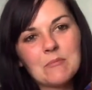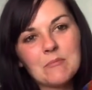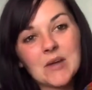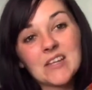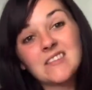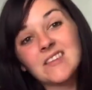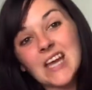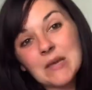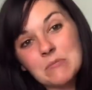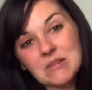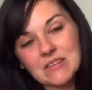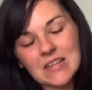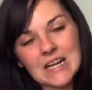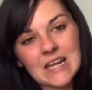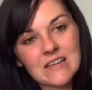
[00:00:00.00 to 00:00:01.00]
It's same as
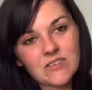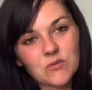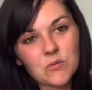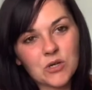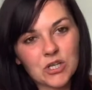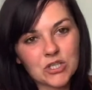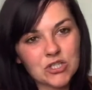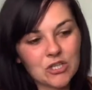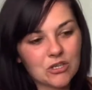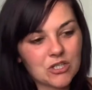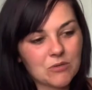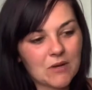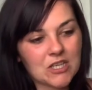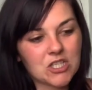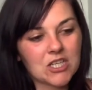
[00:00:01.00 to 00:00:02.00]
the last one I showed
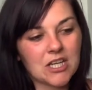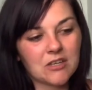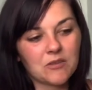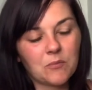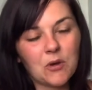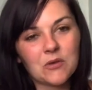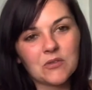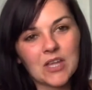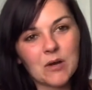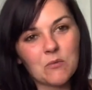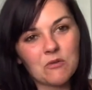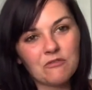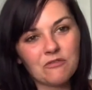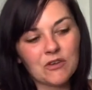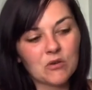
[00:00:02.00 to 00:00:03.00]
you, actually. I suppose that
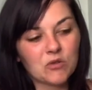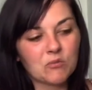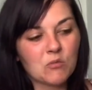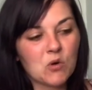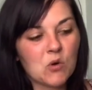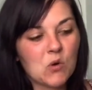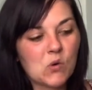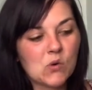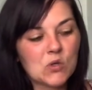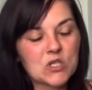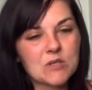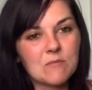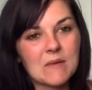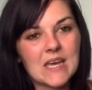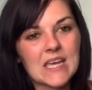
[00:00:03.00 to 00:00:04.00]
one feels more
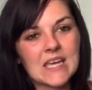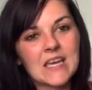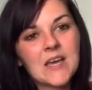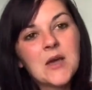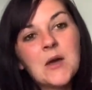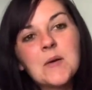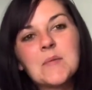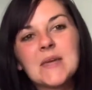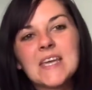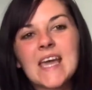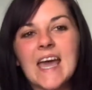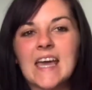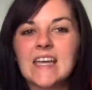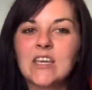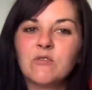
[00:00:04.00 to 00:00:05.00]
autumny. But
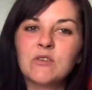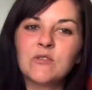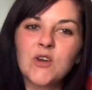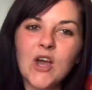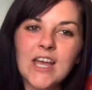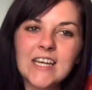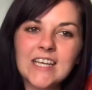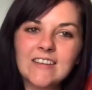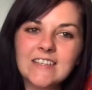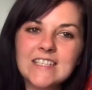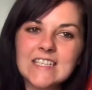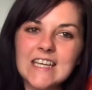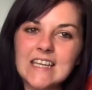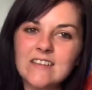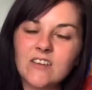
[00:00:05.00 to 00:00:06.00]
yeah, if you've got any
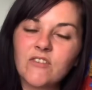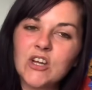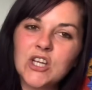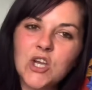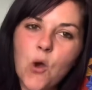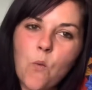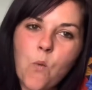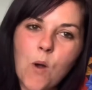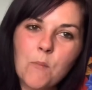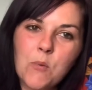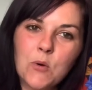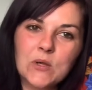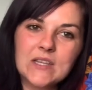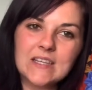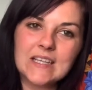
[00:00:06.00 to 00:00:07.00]
ideas, I've only got
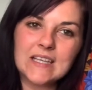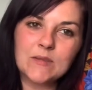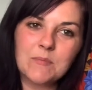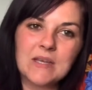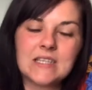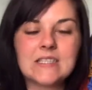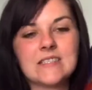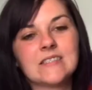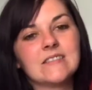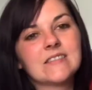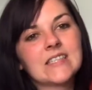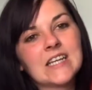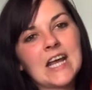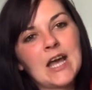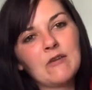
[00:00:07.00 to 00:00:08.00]
1.6 meters. It's
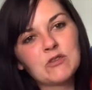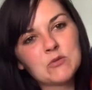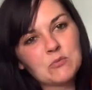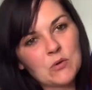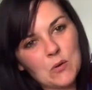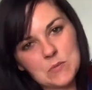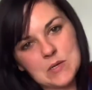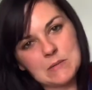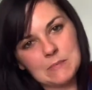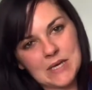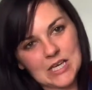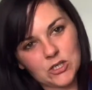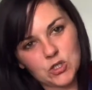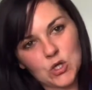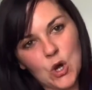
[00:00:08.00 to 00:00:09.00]
going to have to probably be
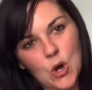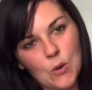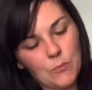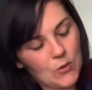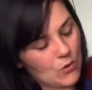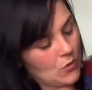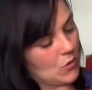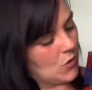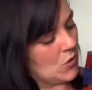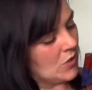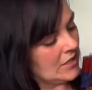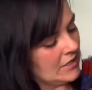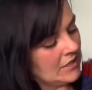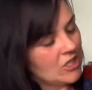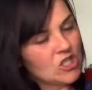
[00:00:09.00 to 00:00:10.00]
a top or
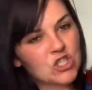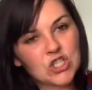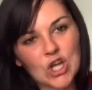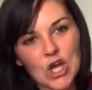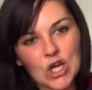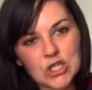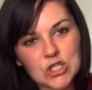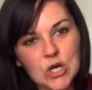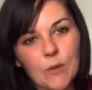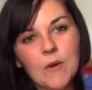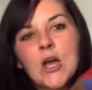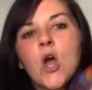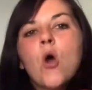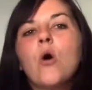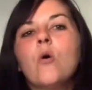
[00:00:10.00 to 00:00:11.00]
shirt top.
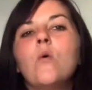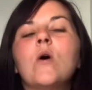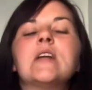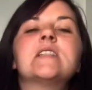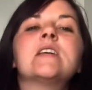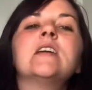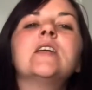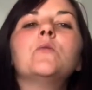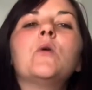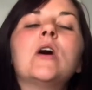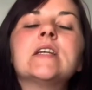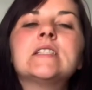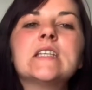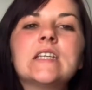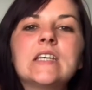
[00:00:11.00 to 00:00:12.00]
Oh, I tell you what, I
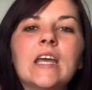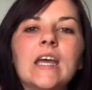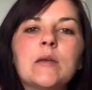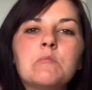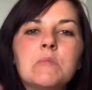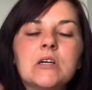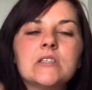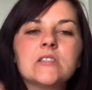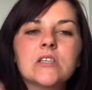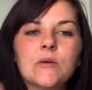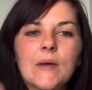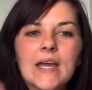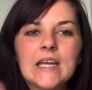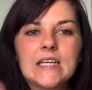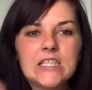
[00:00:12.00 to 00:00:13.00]
did get in my So
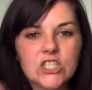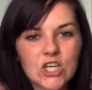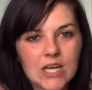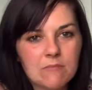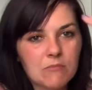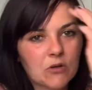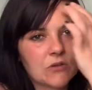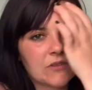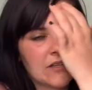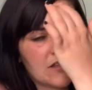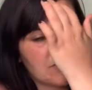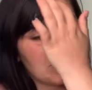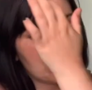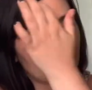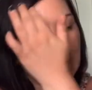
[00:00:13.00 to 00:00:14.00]
Hayley Jane box
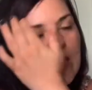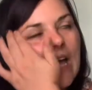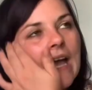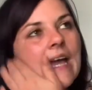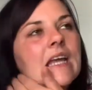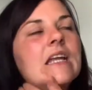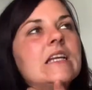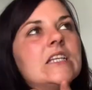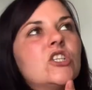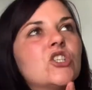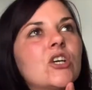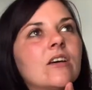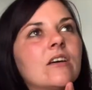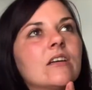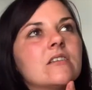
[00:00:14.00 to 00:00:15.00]
this month, the Hayley
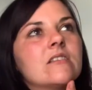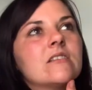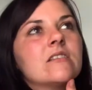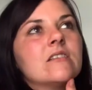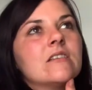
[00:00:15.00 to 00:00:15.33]
shirt.